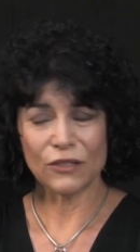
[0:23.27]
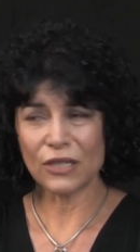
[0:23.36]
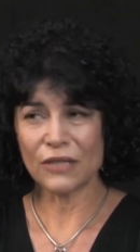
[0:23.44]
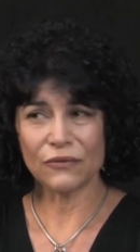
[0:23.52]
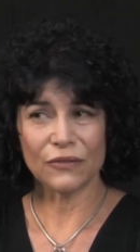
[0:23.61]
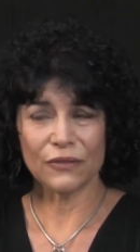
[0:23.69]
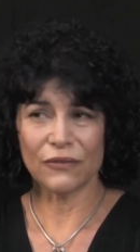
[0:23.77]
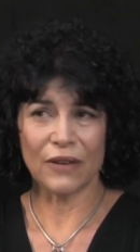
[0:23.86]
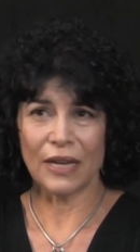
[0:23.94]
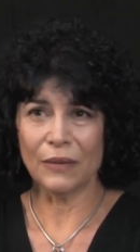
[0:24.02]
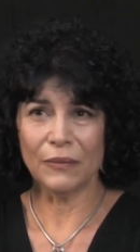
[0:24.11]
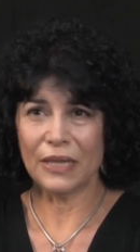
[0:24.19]
just for
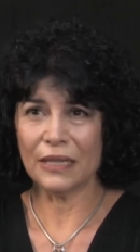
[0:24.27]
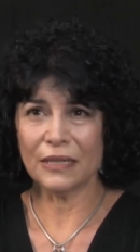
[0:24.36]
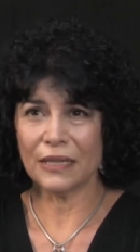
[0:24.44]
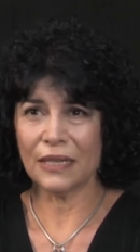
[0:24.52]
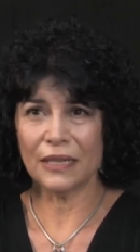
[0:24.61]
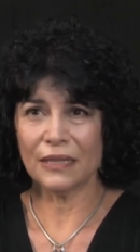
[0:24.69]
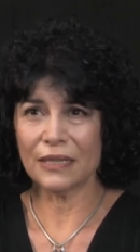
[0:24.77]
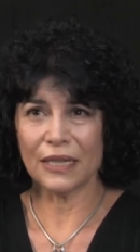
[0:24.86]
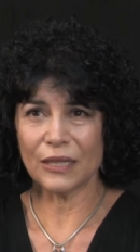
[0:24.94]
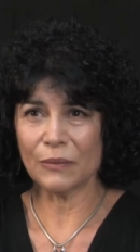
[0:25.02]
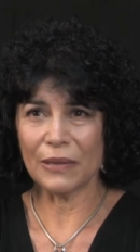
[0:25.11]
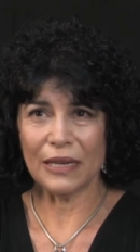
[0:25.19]
fun, because kids
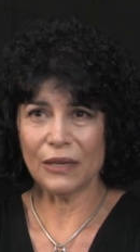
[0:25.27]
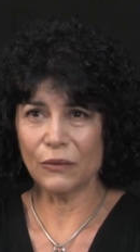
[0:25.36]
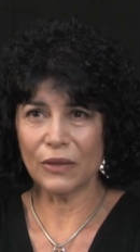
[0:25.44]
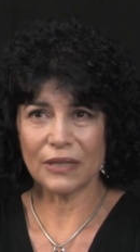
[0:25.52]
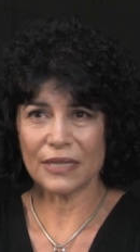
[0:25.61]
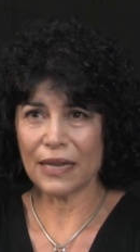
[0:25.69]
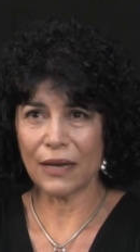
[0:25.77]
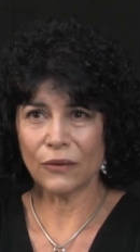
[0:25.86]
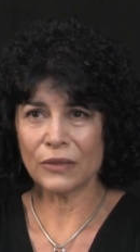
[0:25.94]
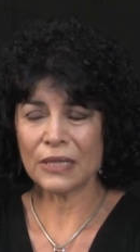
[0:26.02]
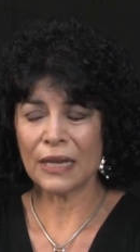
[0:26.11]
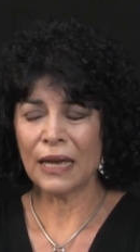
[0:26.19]
like to play with
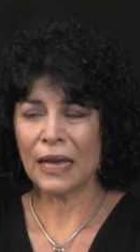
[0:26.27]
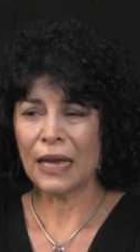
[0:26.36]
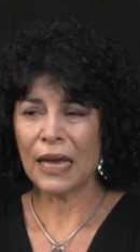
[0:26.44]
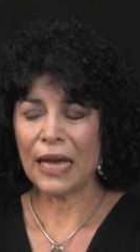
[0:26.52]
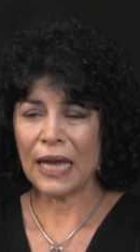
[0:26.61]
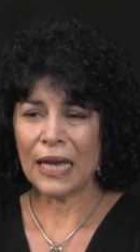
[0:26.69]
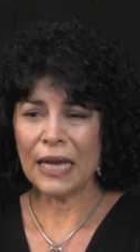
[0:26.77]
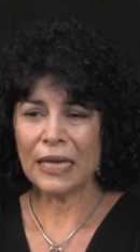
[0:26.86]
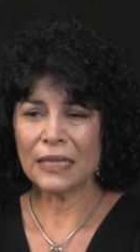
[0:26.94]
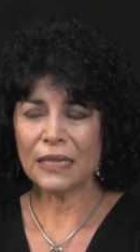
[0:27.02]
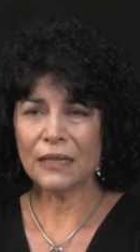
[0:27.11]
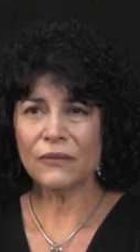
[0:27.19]
sounds.
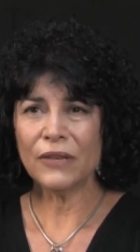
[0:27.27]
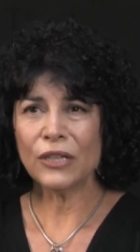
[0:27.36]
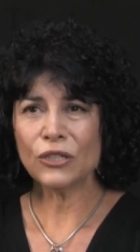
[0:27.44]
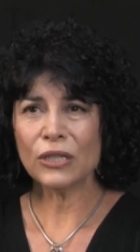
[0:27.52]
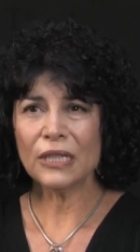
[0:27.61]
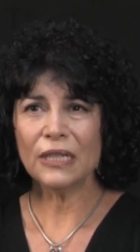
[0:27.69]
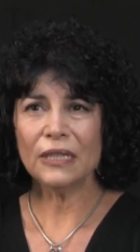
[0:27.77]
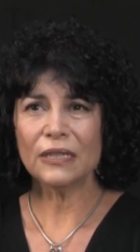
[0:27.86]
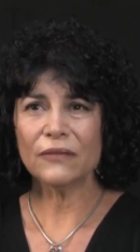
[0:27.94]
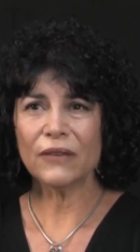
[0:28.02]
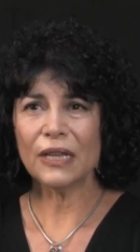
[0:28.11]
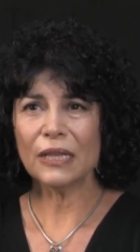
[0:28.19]
And it eventually
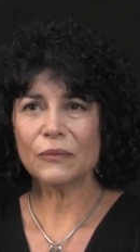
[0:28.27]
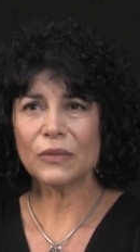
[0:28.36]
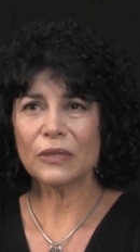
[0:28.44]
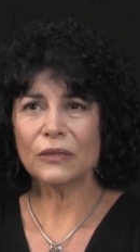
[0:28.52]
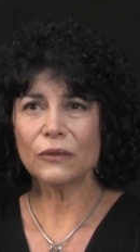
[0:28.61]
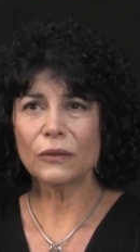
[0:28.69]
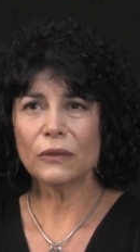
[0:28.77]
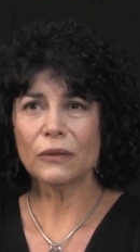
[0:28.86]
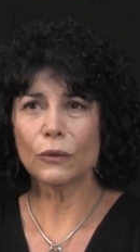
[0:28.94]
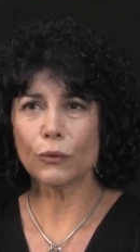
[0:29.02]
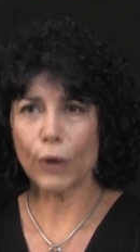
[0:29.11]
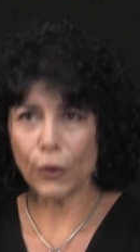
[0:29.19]
developed to
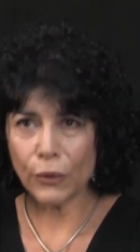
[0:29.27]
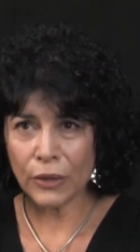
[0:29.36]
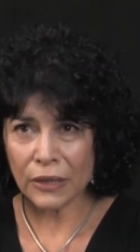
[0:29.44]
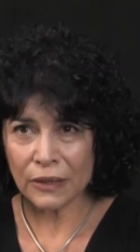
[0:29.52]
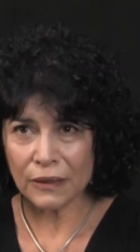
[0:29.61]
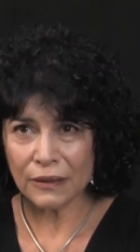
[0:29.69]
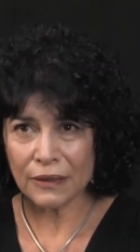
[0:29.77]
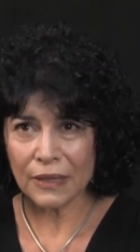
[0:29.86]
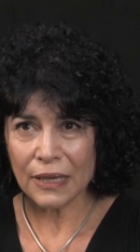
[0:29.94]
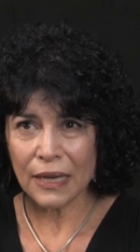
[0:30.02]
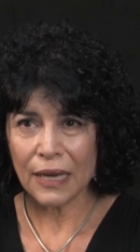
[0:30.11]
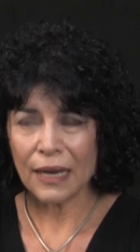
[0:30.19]
Groat,
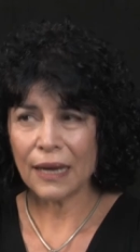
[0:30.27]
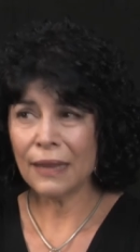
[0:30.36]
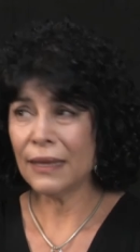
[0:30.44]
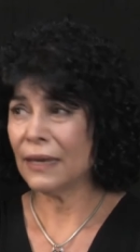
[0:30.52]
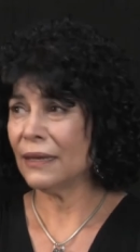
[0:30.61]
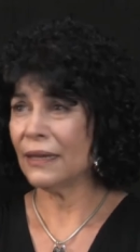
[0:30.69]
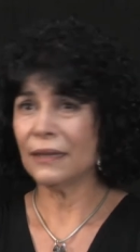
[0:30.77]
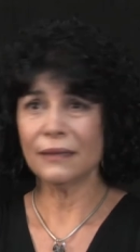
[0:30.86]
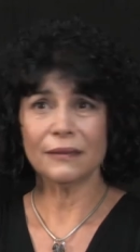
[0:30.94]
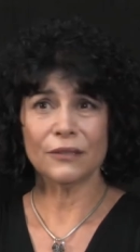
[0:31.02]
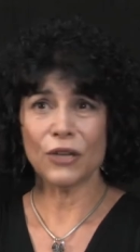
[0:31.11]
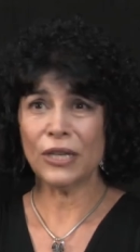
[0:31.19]
and then
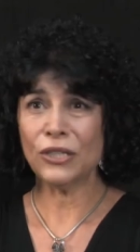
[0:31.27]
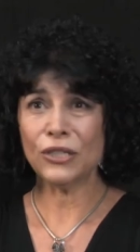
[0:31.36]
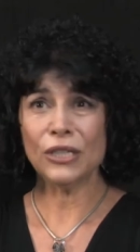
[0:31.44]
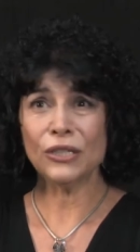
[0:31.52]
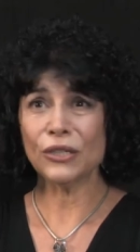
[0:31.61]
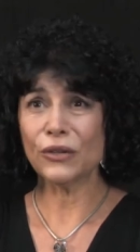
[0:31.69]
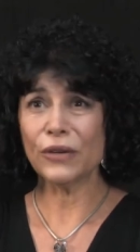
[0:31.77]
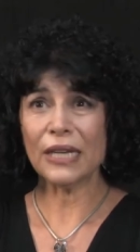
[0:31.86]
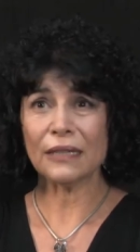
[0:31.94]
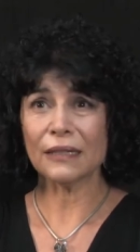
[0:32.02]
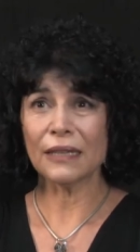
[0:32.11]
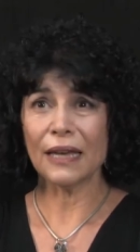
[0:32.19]
it changed into
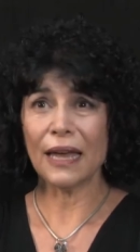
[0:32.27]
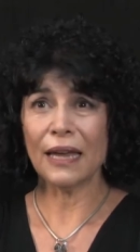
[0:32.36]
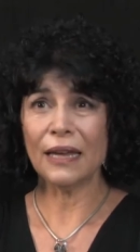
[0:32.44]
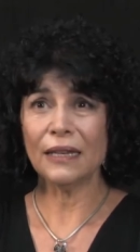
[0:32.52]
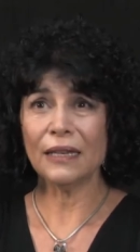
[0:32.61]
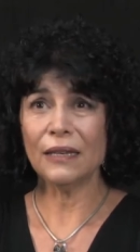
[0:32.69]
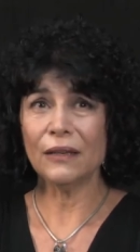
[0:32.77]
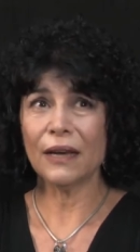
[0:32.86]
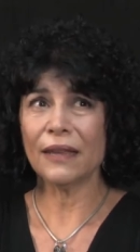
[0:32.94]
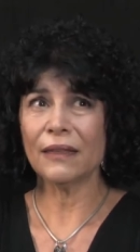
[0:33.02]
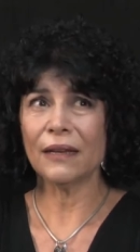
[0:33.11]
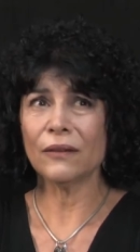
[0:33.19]
Grit. And
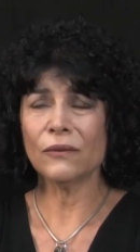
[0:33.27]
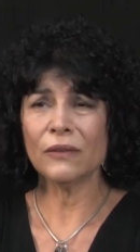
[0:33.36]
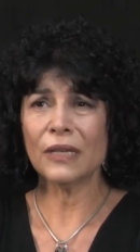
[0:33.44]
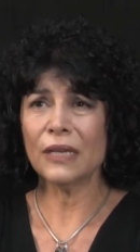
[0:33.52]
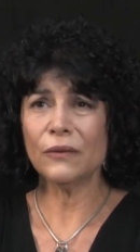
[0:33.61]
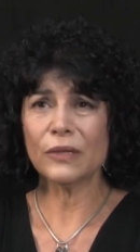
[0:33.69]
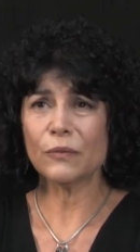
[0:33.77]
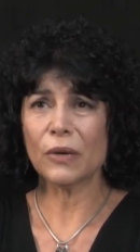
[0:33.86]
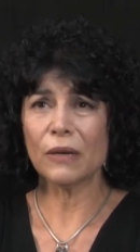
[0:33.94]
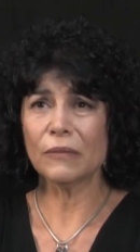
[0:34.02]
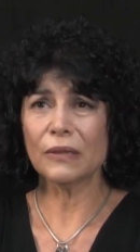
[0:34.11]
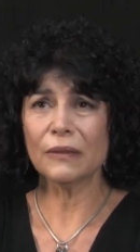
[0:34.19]
I don't think he was
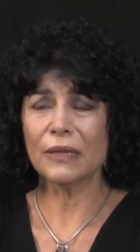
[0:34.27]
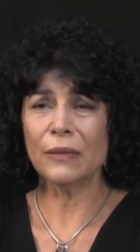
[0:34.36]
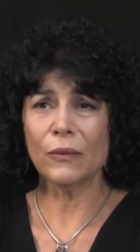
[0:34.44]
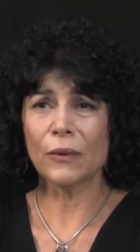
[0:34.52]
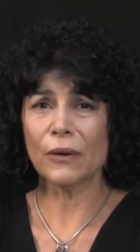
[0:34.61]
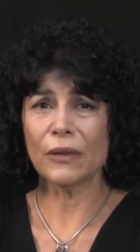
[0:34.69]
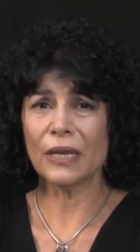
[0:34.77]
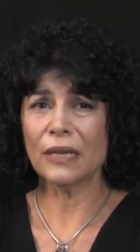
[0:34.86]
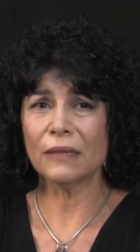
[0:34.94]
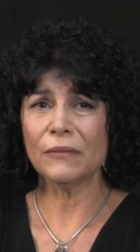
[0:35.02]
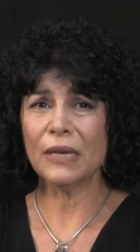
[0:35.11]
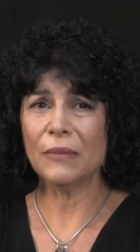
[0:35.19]
probably more
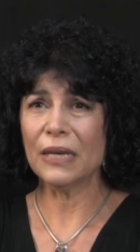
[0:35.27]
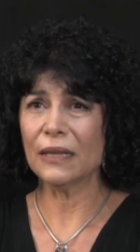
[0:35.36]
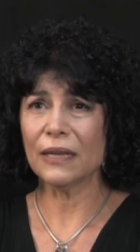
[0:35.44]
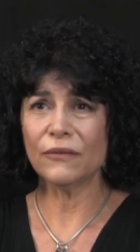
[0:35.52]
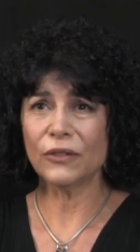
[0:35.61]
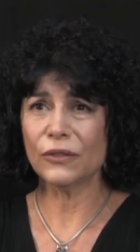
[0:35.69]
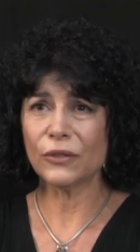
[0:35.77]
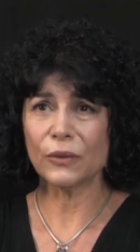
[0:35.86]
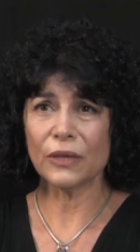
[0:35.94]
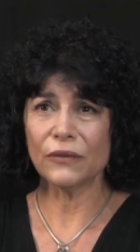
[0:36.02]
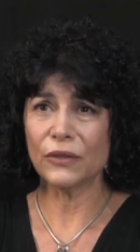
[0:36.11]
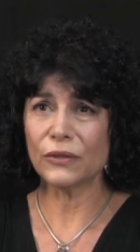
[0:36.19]
than maybe 11 or
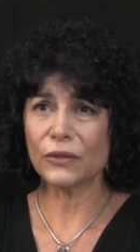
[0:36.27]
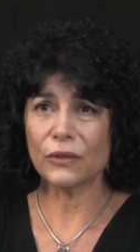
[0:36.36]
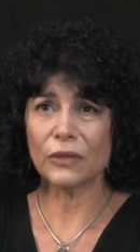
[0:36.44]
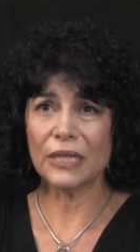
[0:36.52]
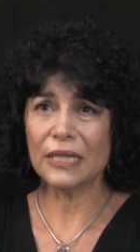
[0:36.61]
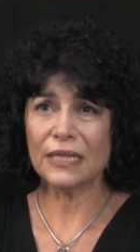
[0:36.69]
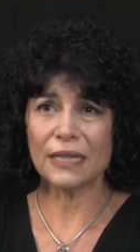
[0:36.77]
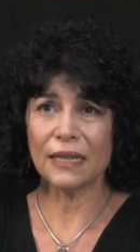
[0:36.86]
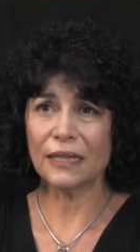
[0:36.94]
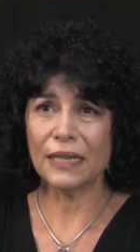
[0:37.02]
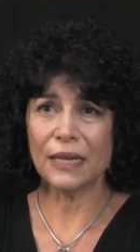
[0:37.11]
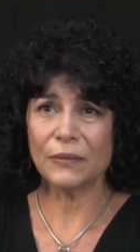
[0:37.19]
12 years old, and he's
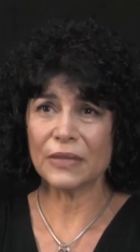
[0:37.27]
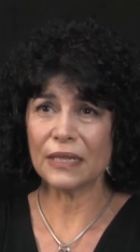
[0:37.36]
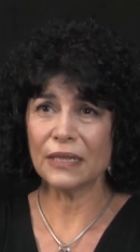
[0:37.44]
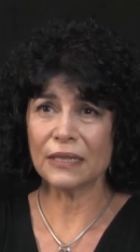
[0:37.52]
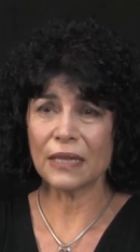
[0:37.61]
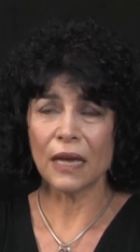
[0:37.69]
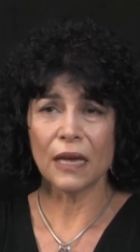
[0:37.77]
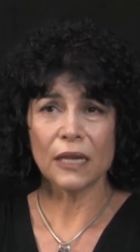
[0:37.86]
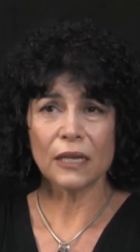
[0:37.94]
had the name since,